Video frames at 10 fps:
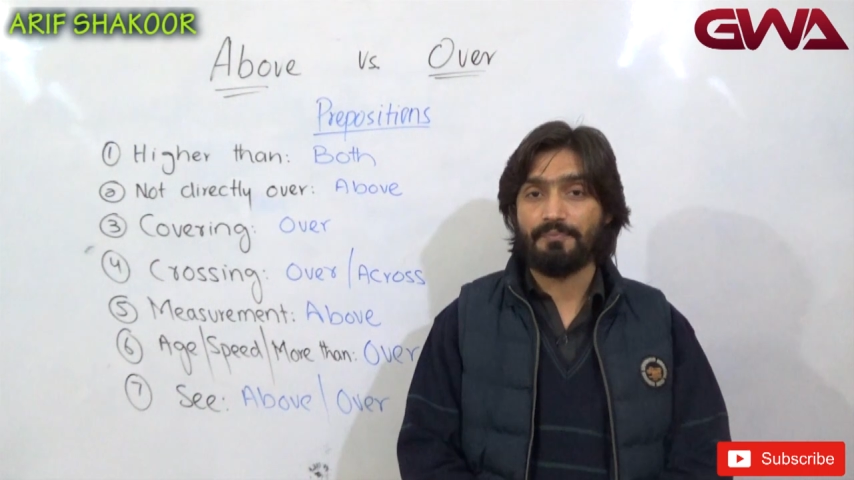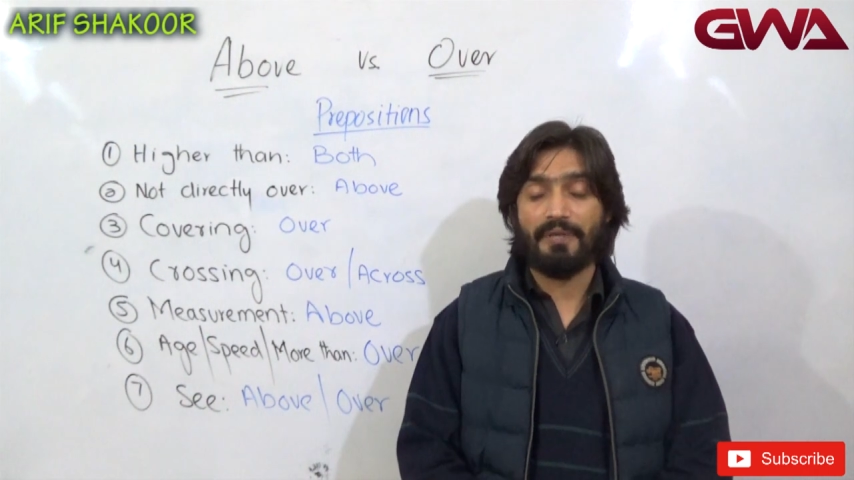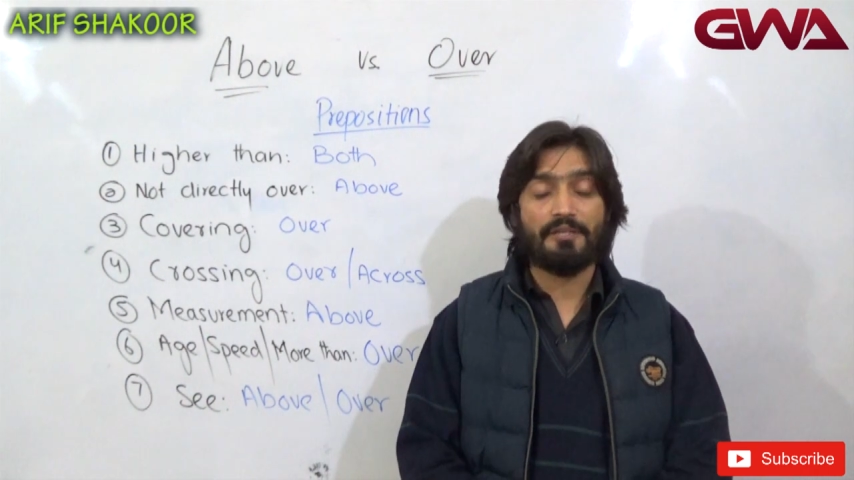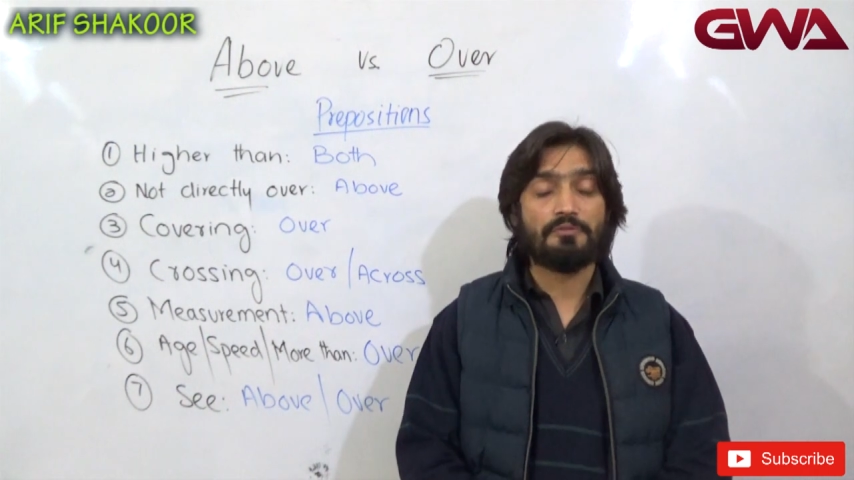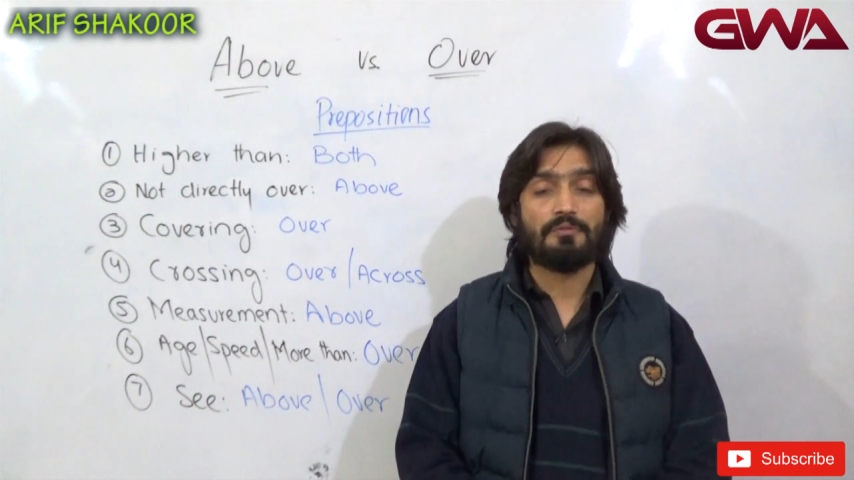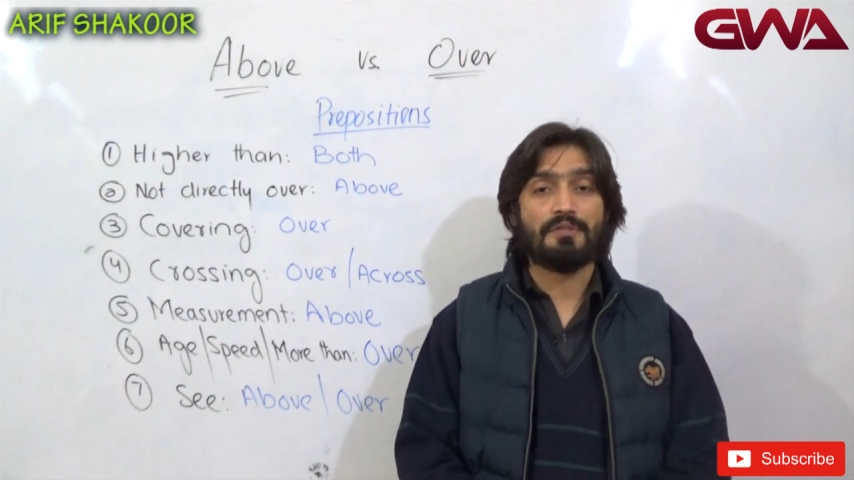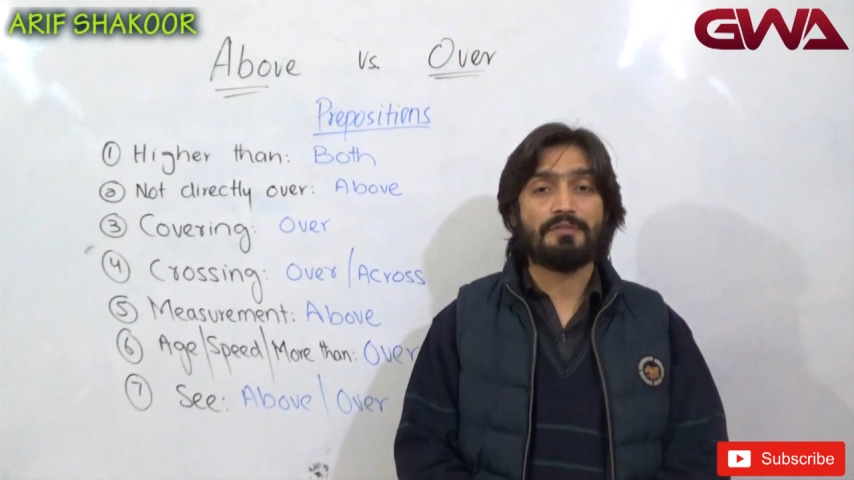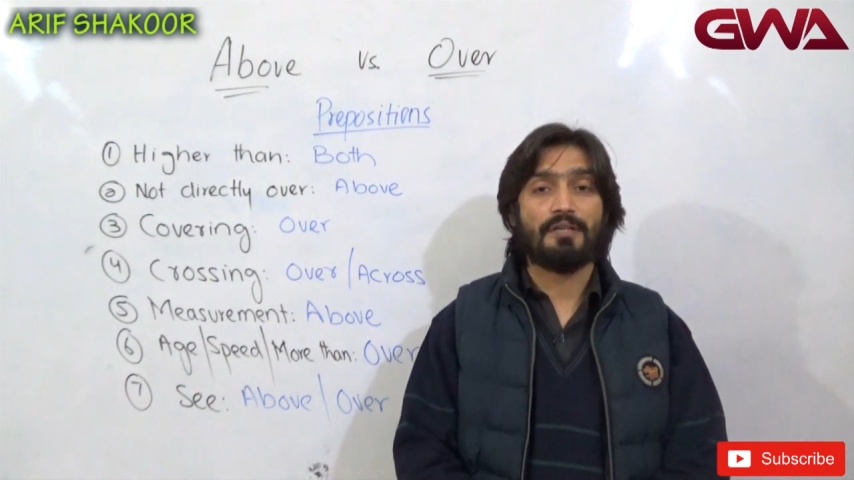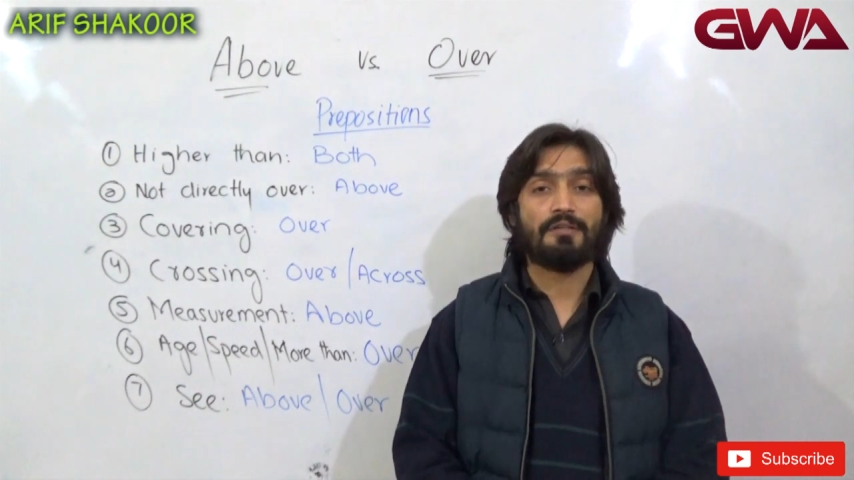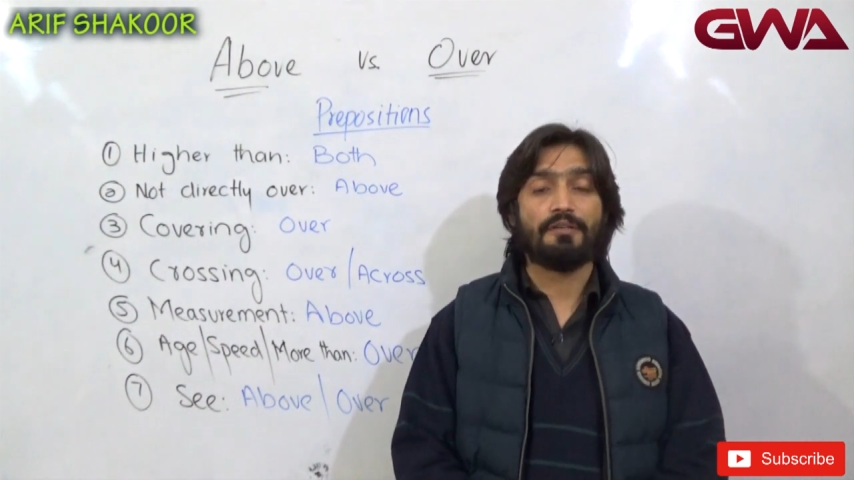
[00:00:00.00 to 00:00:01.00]
Many
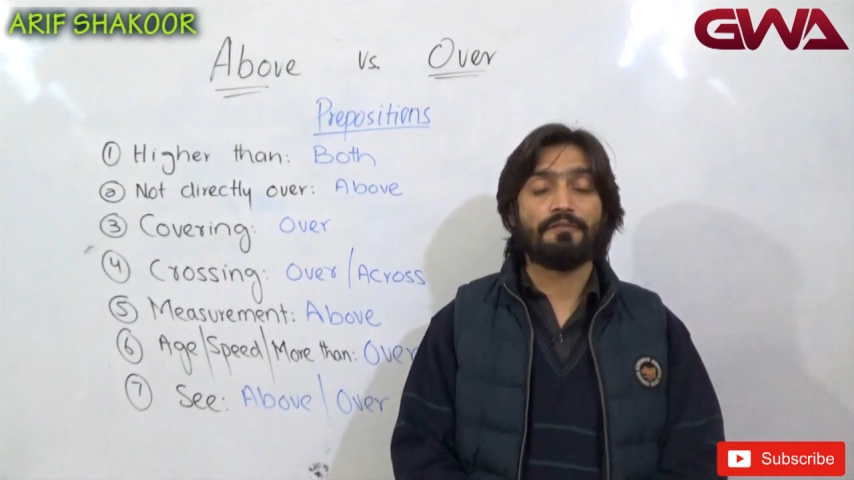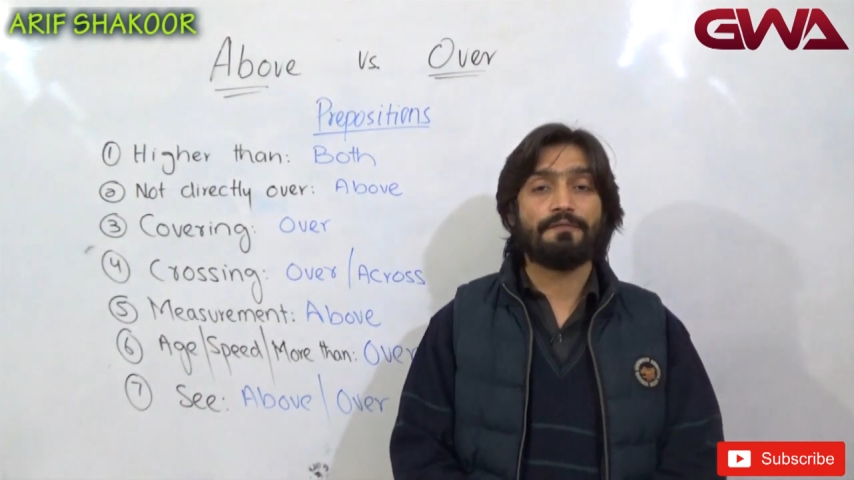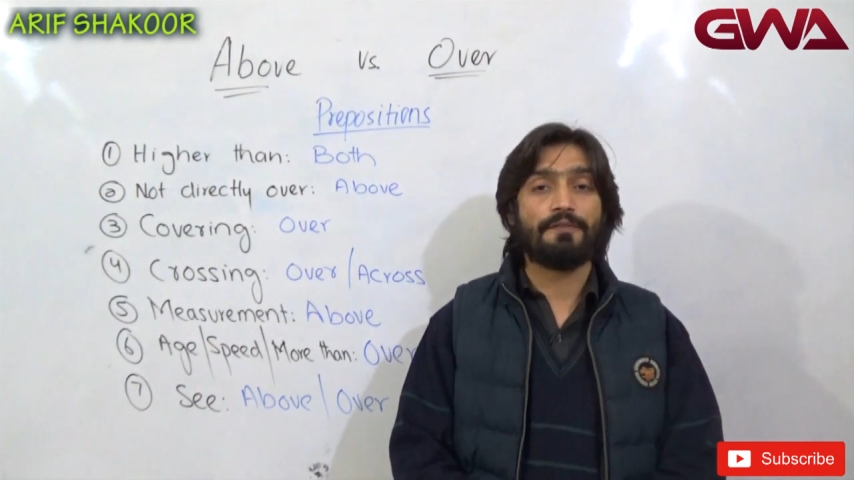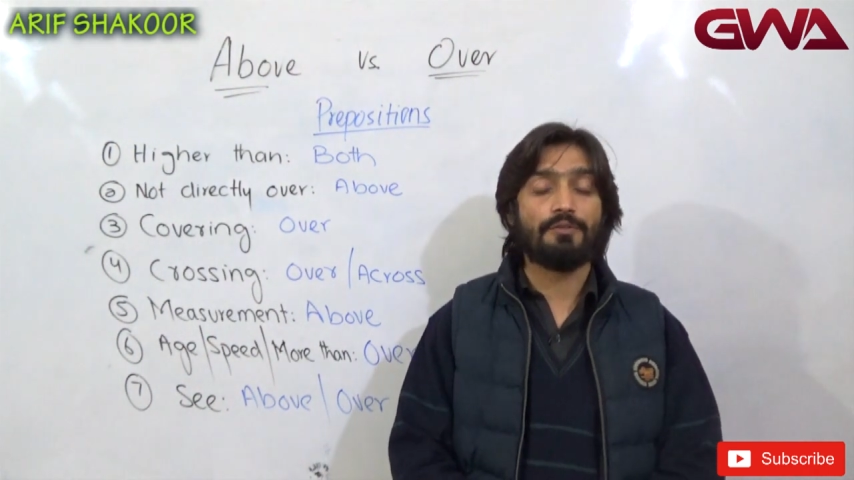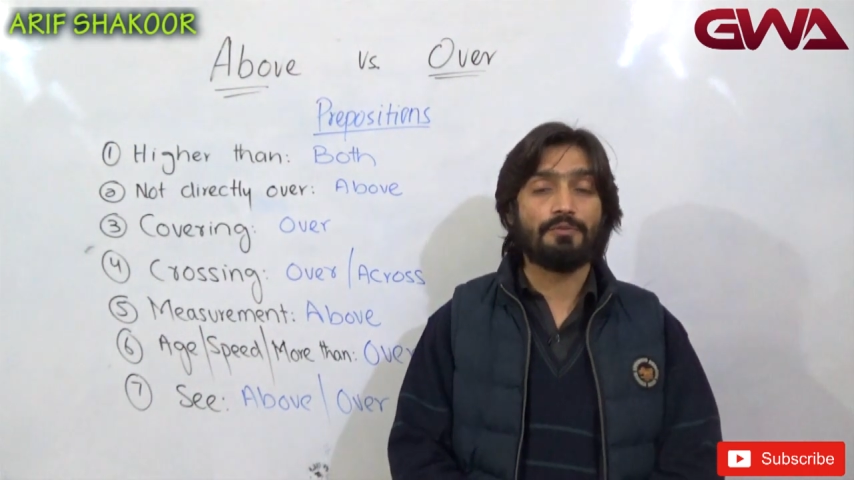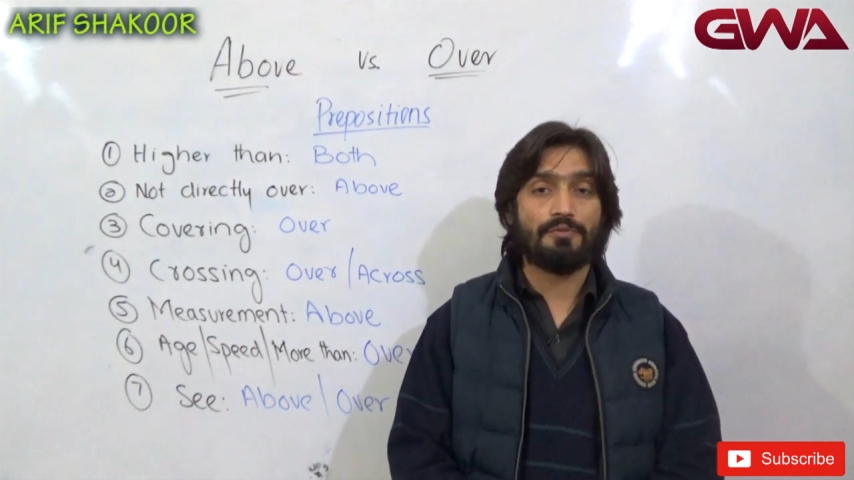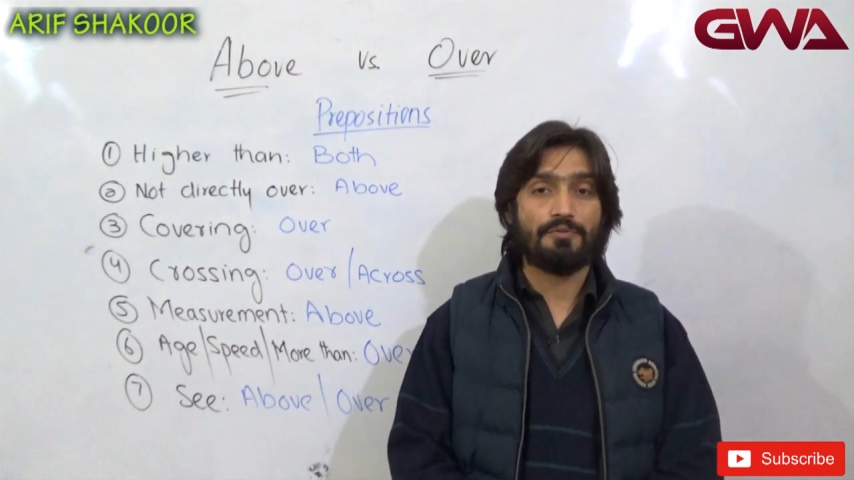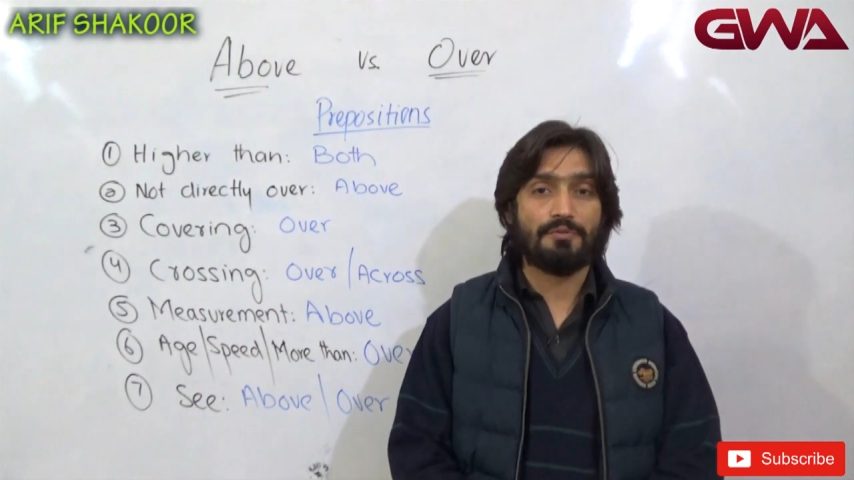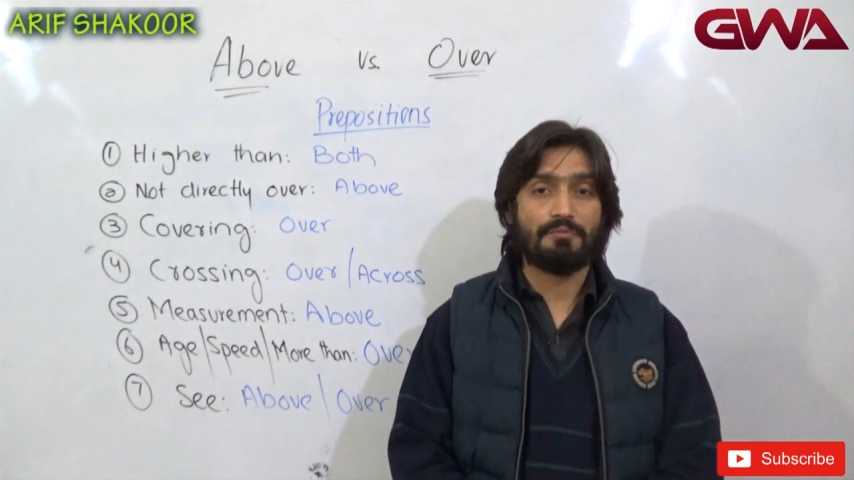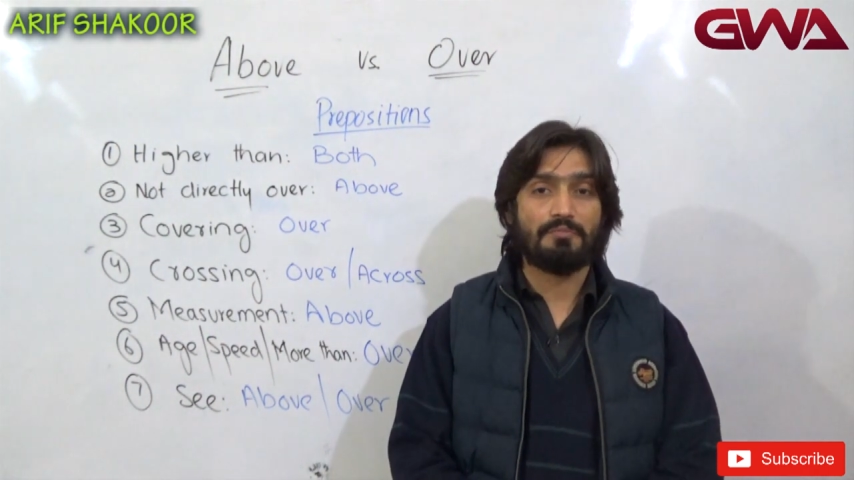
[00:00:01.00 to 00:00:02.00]
students are confused